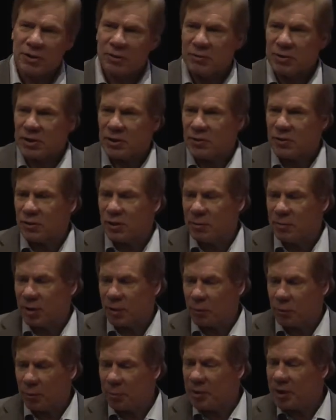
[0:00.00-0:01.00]
there was concern
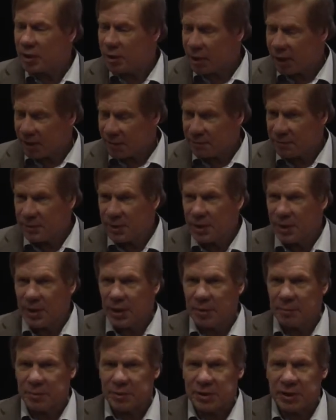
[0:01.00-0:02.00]
about whooping cough
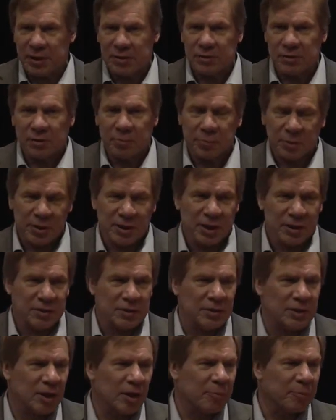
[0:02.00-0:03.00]
and pertussis, or
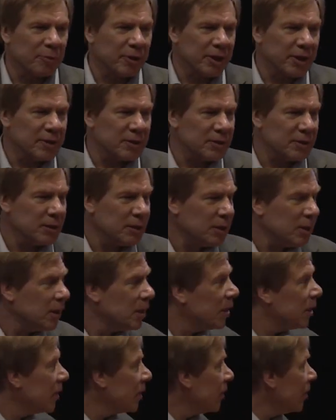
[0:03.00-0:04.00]
pertussis outbreaks.
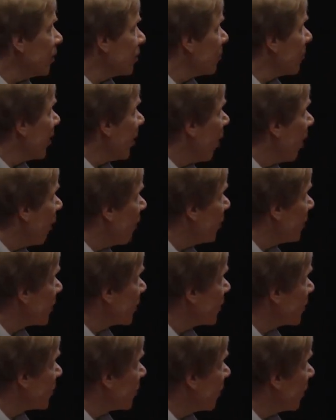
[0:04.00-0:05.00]
There has been always
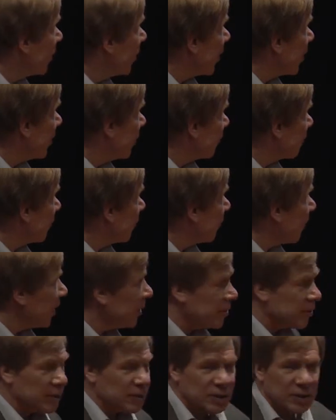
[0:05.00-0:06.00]
concern about
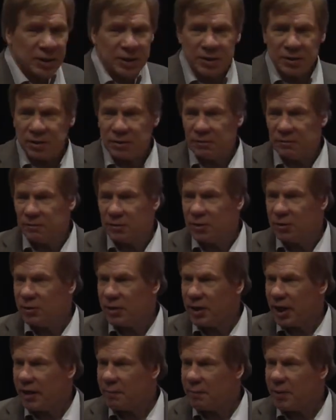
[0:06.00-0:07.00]
influenza and seasonal flu,
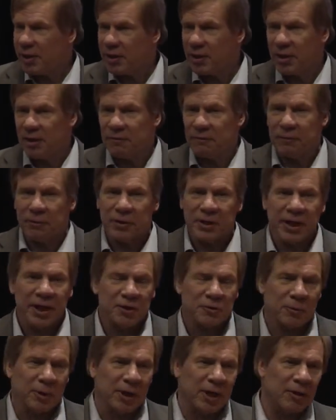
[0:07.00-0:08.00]
and I've been there for the
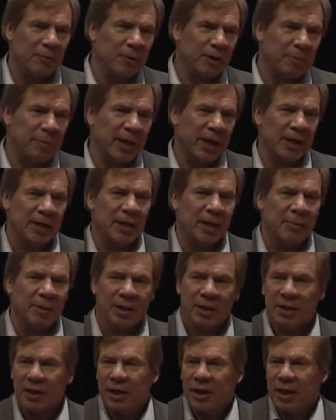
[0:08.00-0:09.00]
H one N one
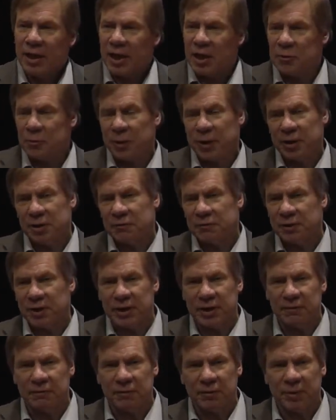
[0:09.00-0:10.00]
pandemic, as well as for
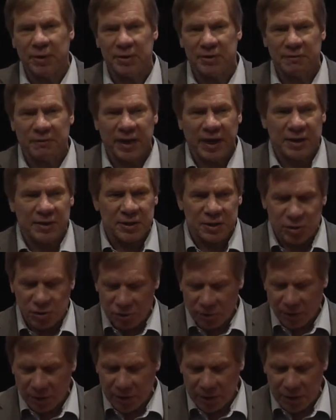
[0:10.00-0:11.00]
influenza vaccine
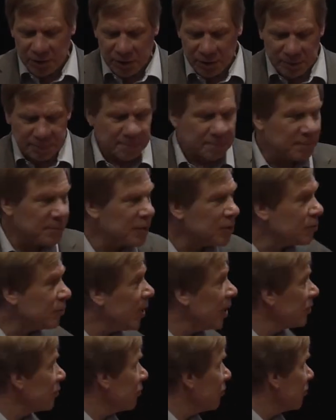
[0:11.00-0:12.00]
shortages. So
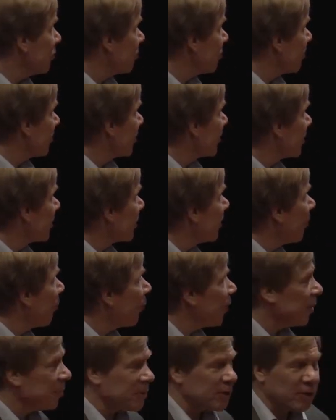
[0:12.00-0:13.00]
I'll, some of
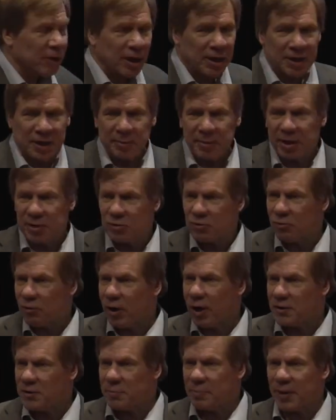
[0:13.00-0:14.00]
what I'll be talking about
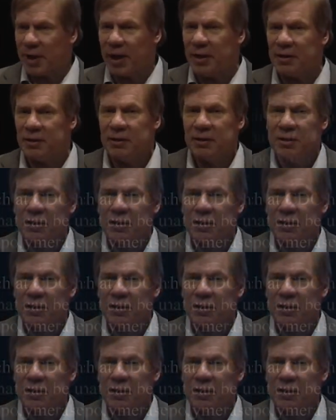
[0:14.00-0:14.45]
draws upon,